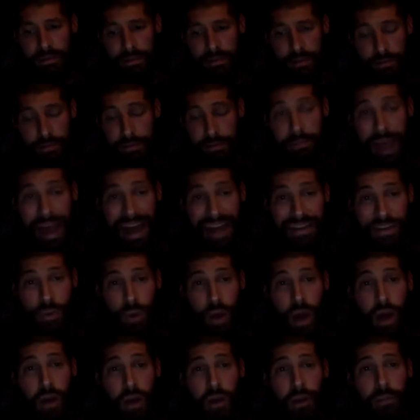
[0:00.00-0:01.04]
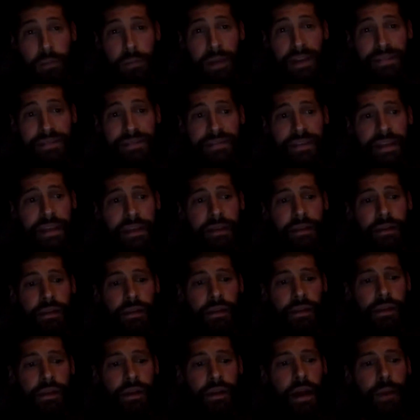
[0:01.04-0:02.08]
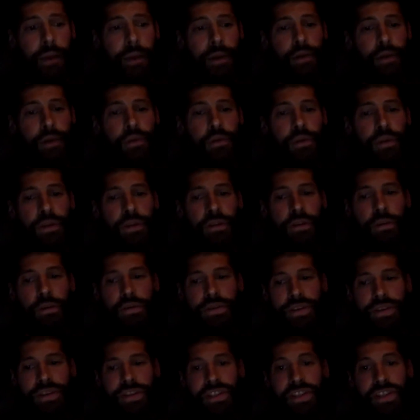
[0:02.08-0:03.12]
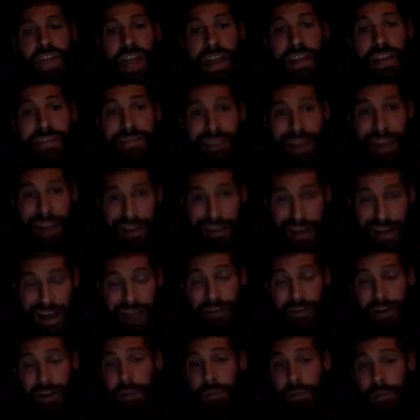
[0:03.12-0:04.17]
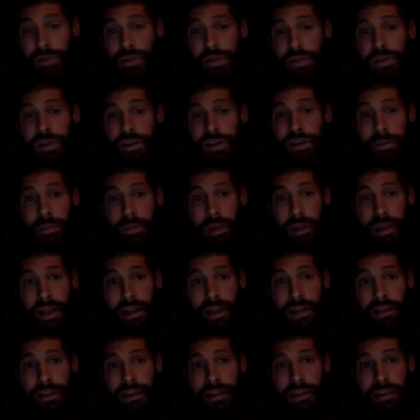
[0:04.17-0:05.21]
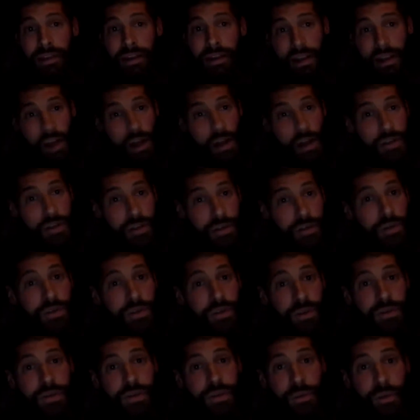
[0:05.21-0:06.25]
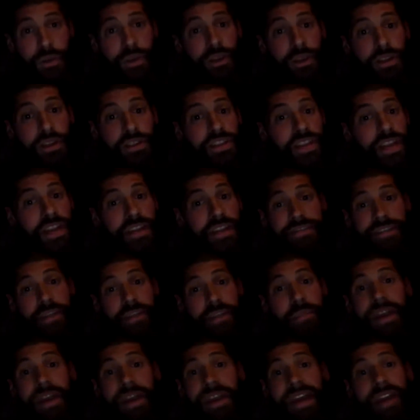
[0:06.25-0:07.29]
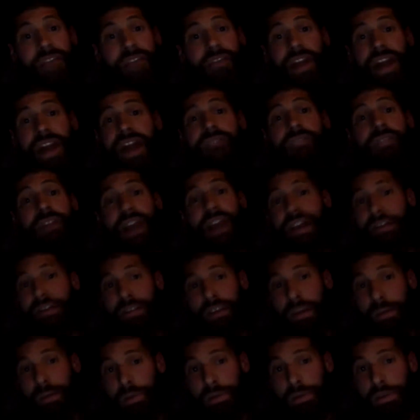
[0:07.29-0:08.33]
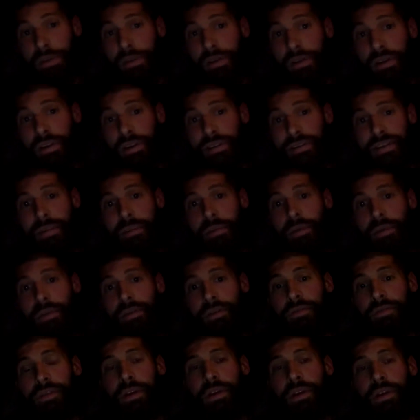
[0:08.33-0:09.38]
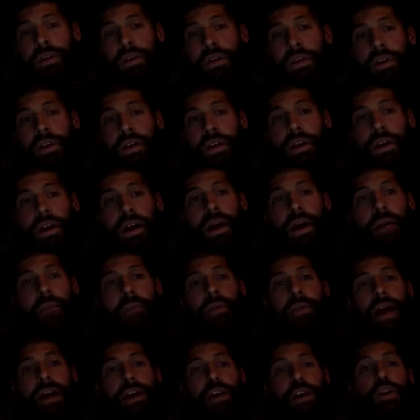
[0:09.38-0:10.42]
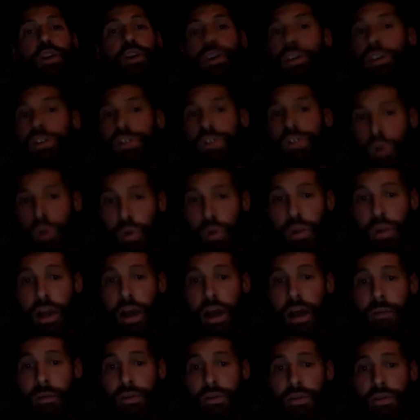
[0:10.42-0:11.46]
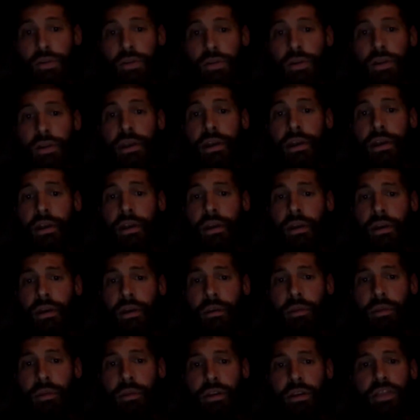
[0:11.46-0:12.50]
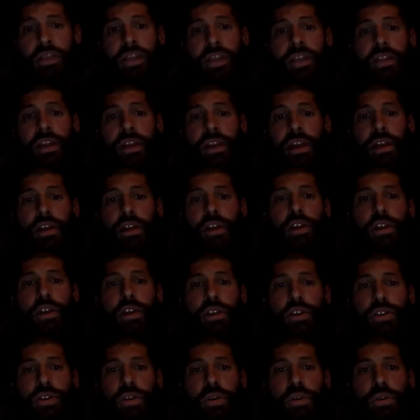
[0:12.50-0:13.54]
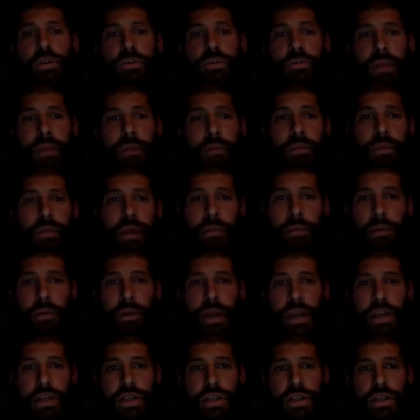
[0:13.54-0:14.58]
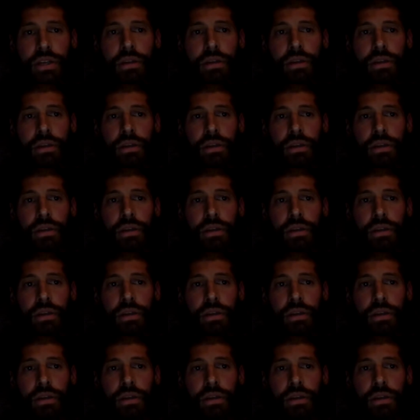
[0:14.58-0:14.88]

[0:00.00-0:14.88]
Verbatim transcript: as a walk on at Penn State, um, I knew that there was a chance that I could have an opportunity to play. And I also knew that there was a really good chance that I may never, ever have an opportunity to step on the field. Um, I couldn't control the opportunity, but the thing that I could control was my preparation